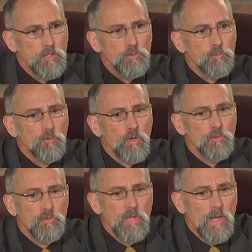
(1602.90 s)
These are
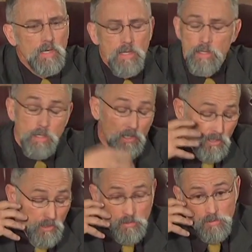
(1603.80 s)
folks that,
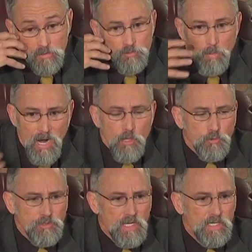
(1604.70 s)
at least my
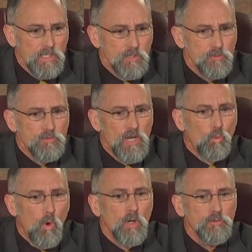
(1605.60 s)
understanding is, they
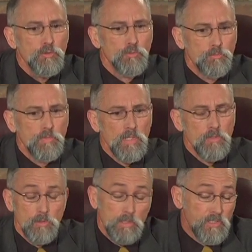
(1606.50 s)
want to,
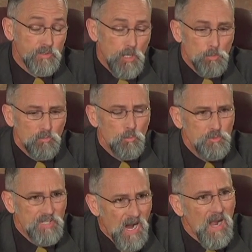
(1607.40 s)
at least some of
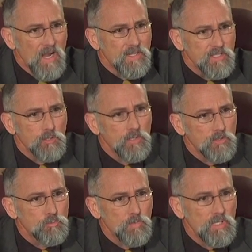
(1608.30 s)
them, die
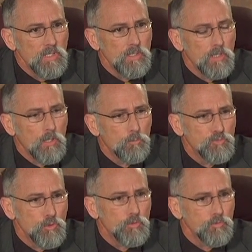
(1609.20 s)
killing as many
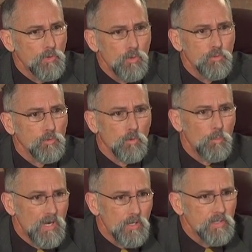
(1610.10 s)
Jewish folks or
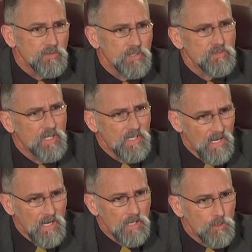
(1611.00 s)
Americans as they
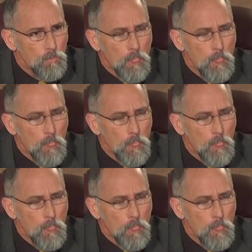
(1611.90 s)
can.